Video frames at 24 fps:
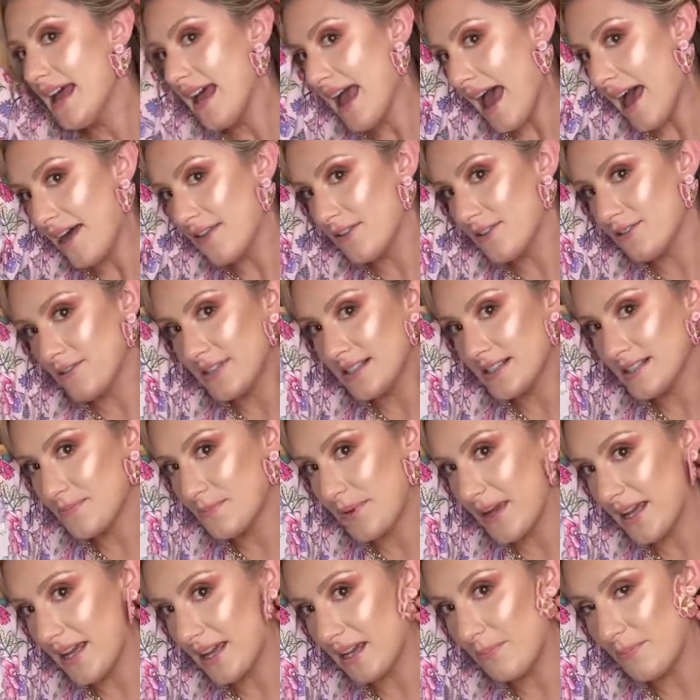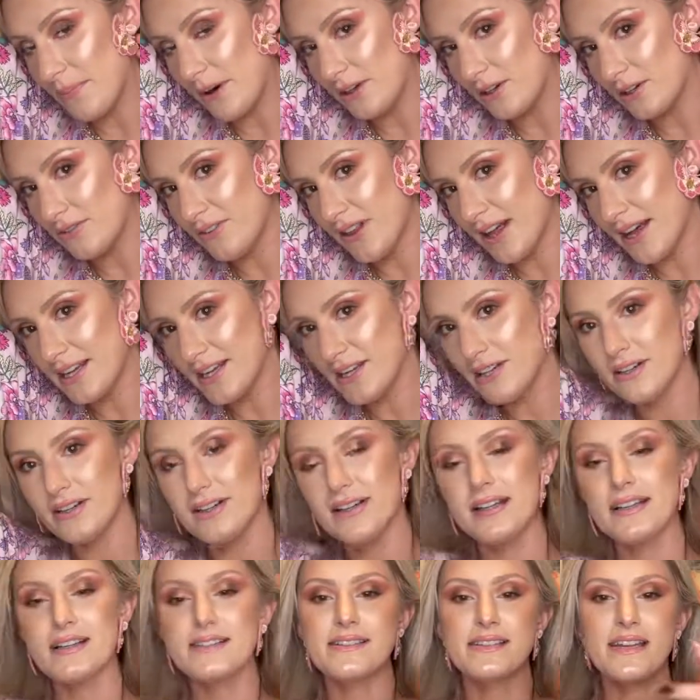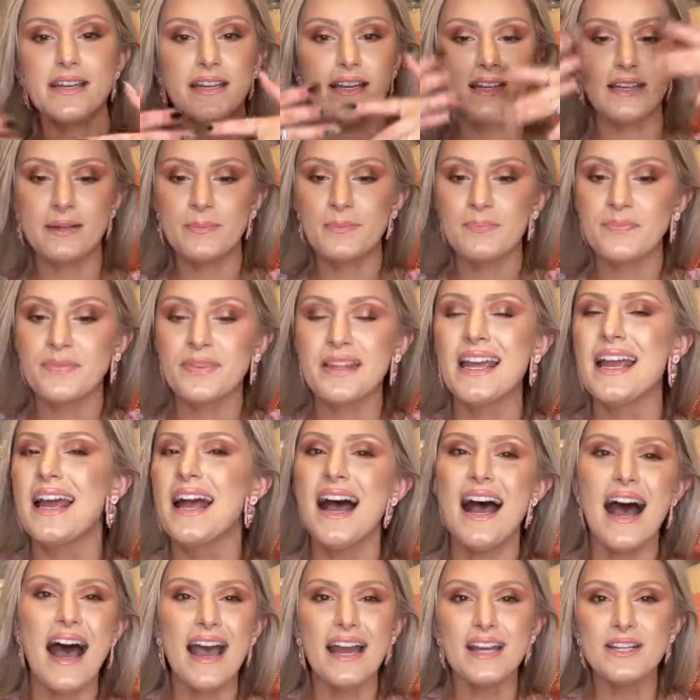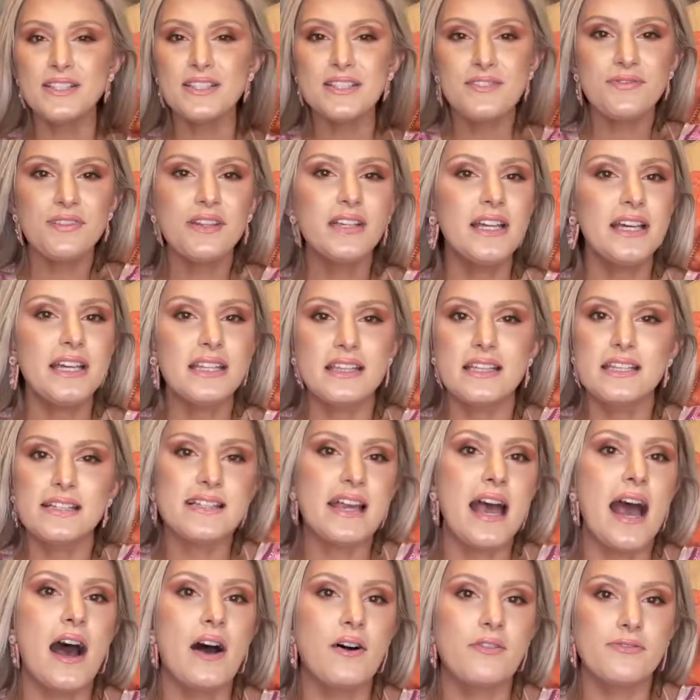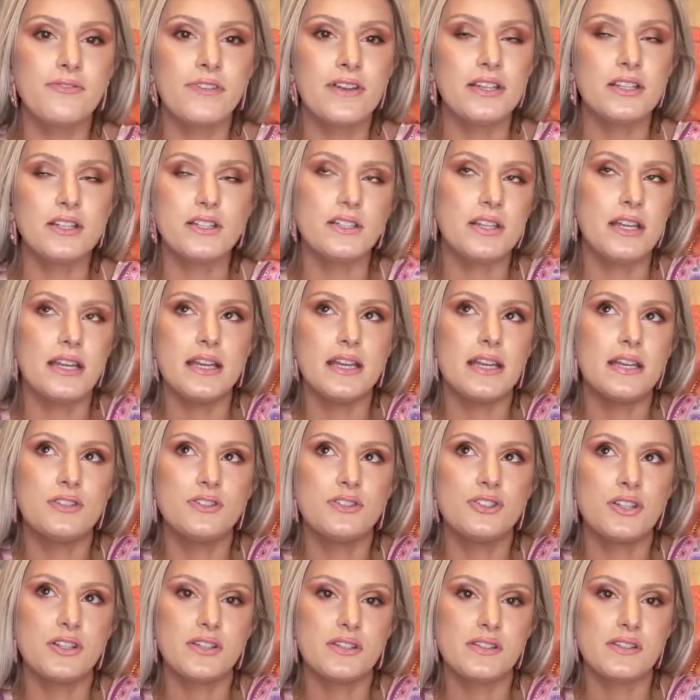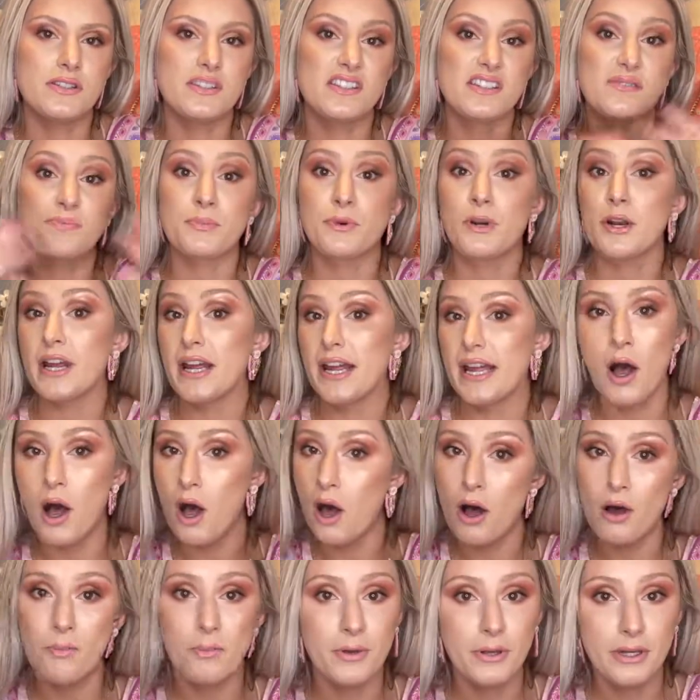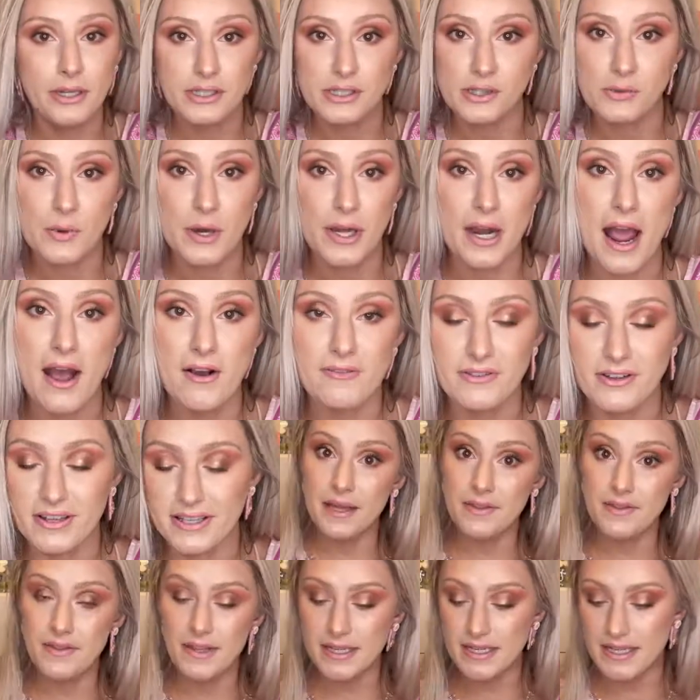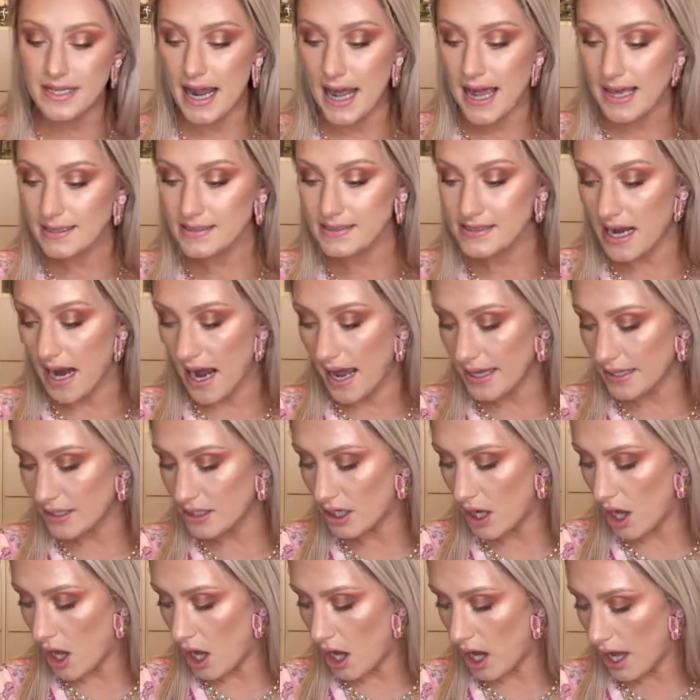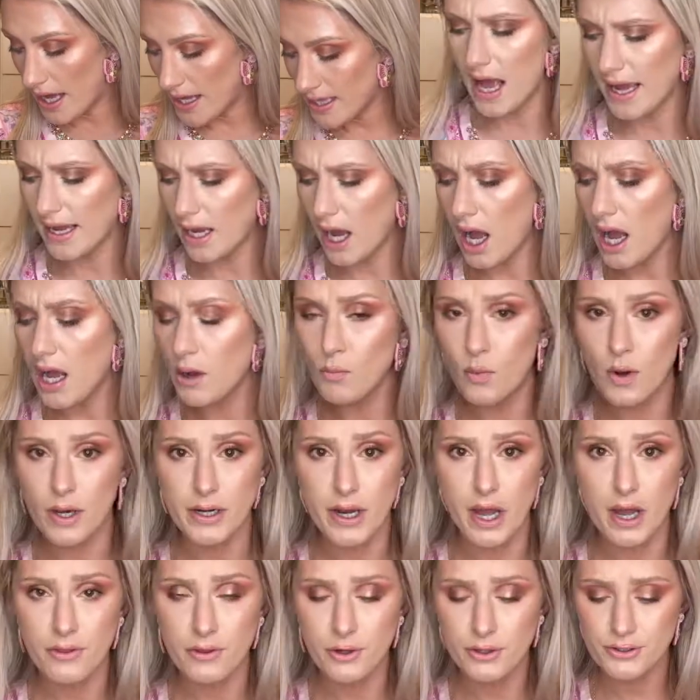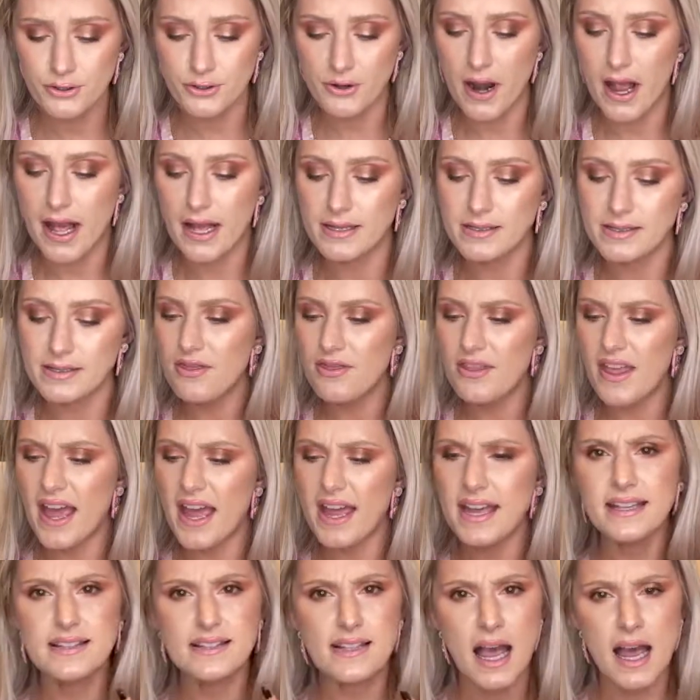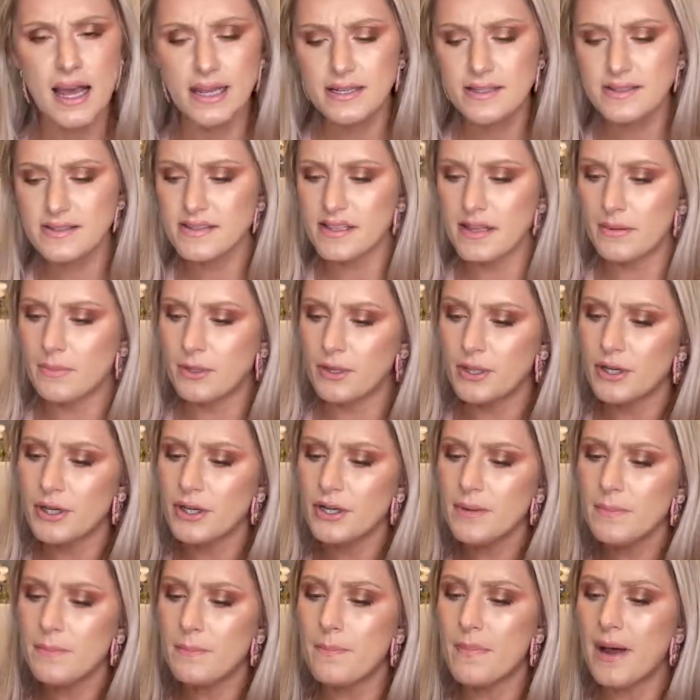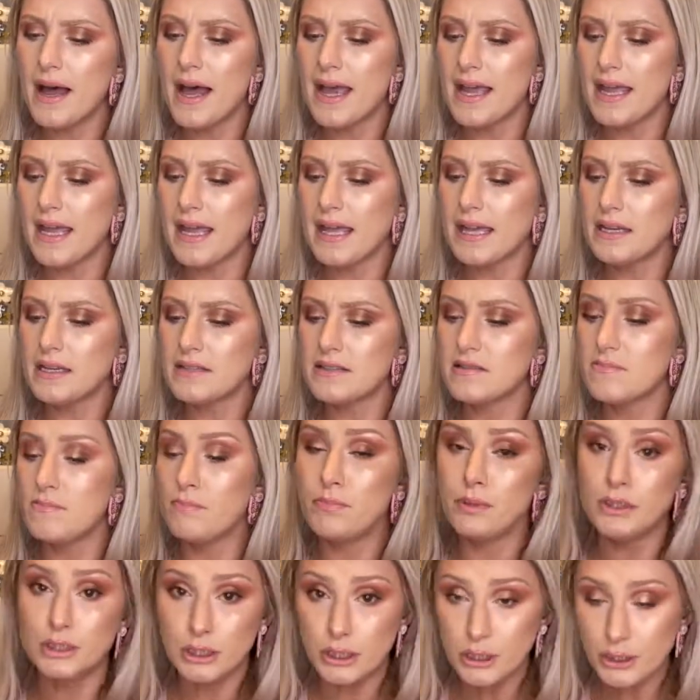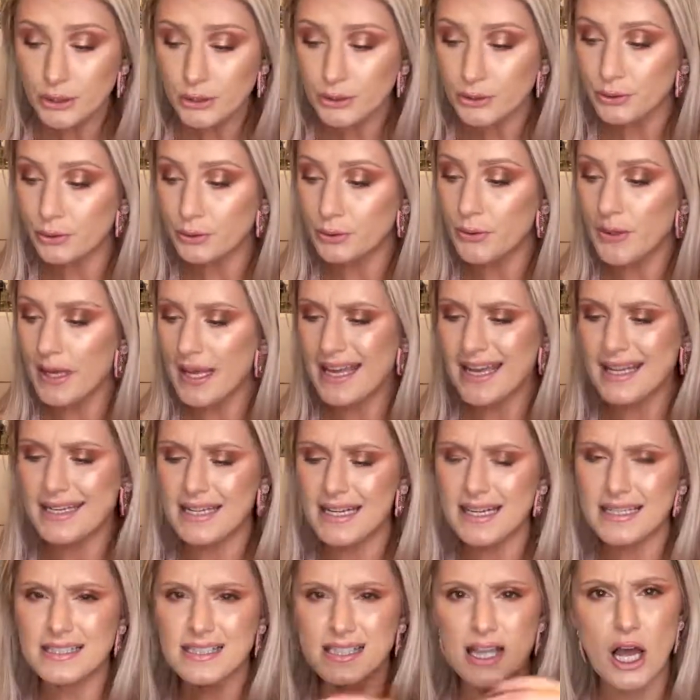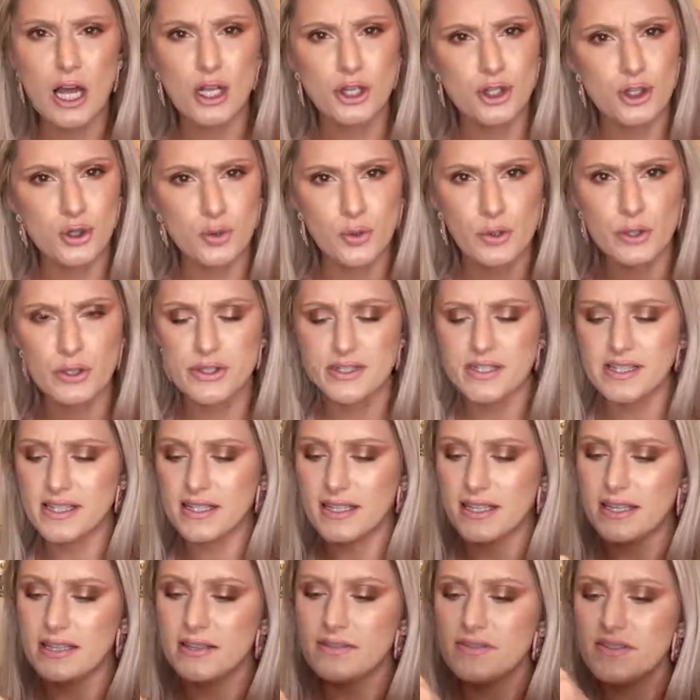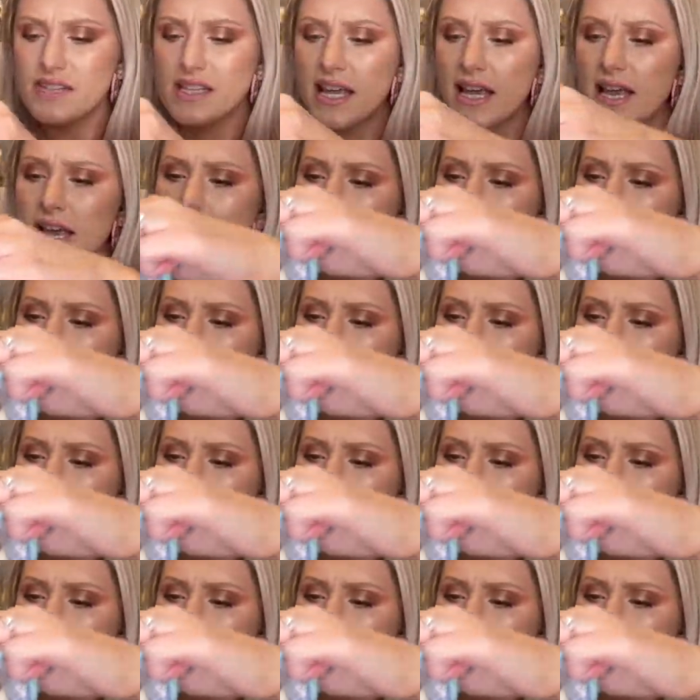And then these pink butterfly earrings, like, I just feel like this outfit is just spring all put into one outfit. And then next I got one other dress that is kind of similar, but it is blue and it's got shorter sleeves.